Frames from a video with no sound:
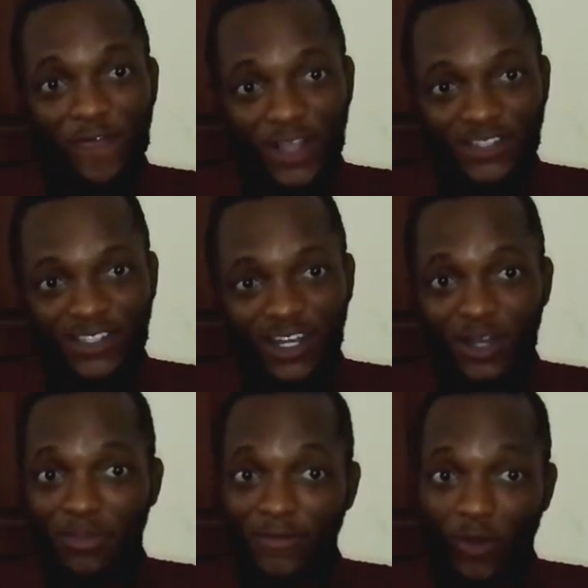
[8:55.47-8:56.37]
First,
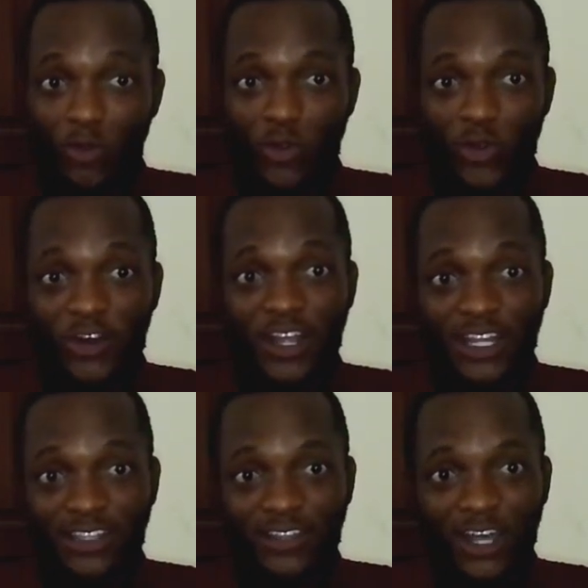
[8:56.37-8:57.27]
uh, before we go,
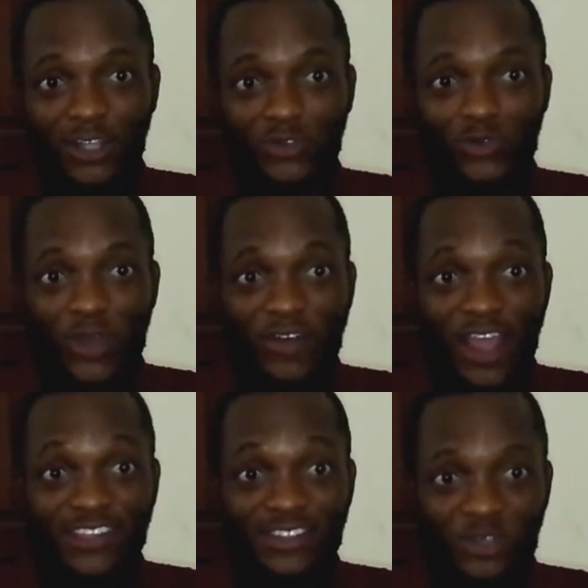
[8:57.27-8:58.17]
credits uh, to
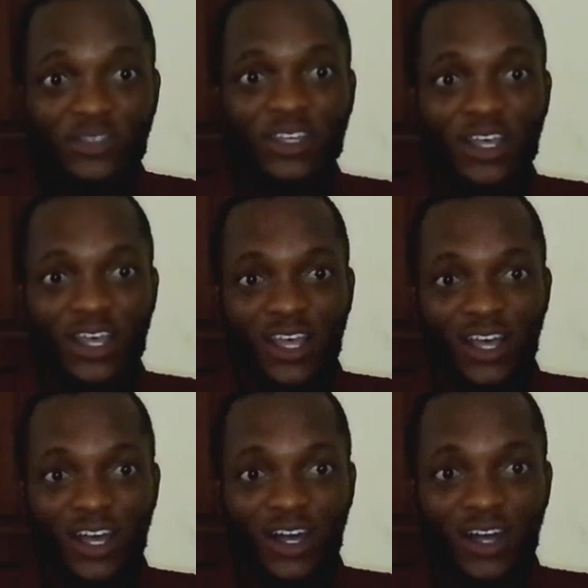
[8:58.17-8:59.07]
Arise News.
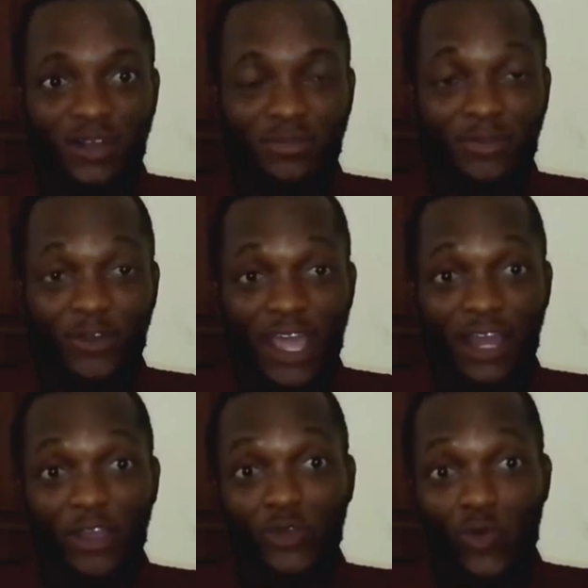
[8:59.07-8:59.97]
Uh, before I
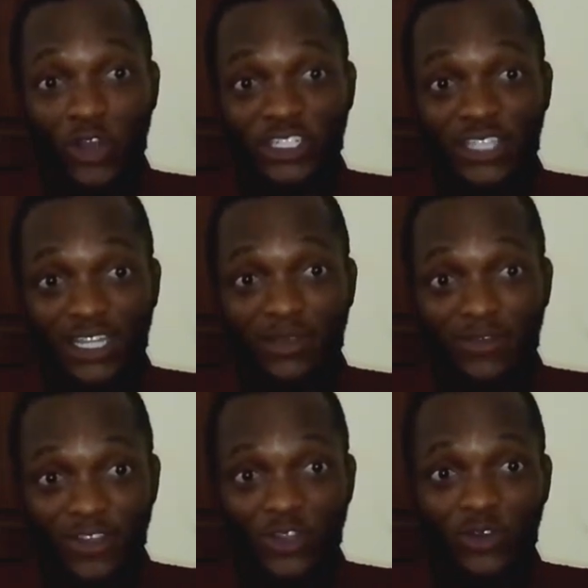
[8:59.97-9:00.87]
allow you to watch that
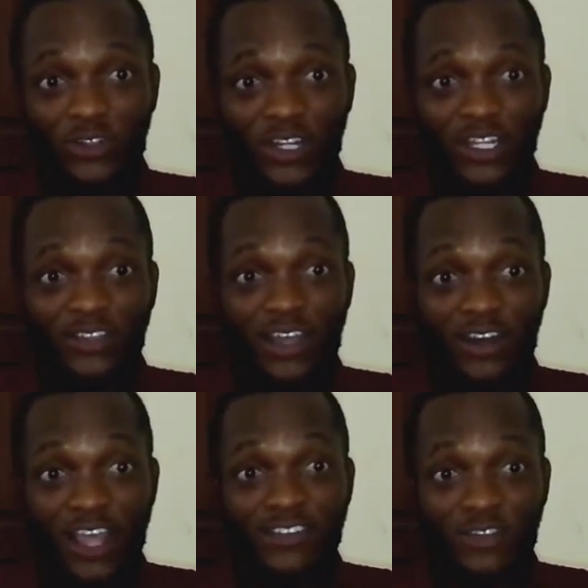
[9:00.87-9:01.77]
video, credits to
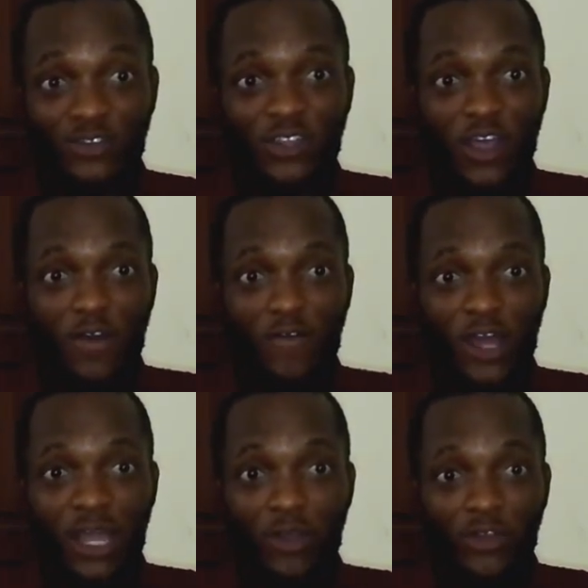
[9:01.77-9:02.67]
Arise News
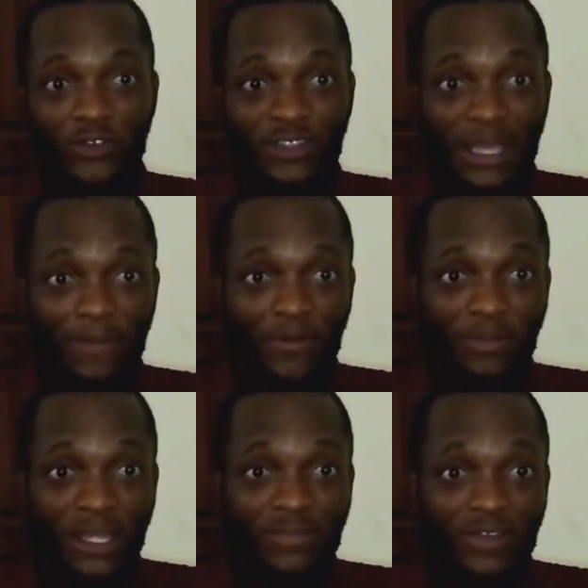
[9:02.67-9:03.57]
for allowing us to tap
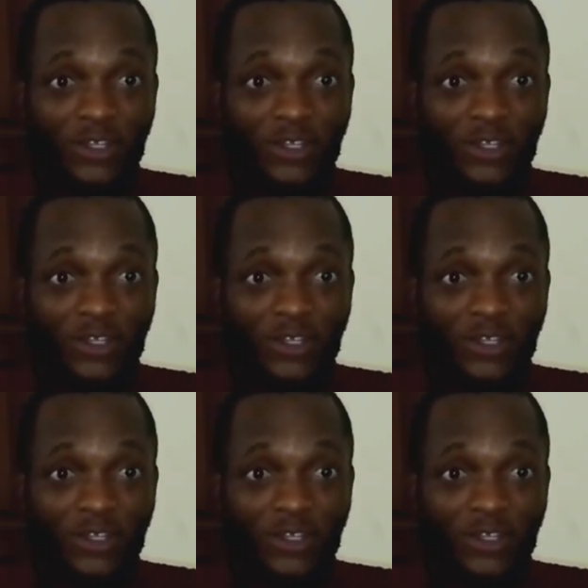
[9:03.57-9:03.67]
from that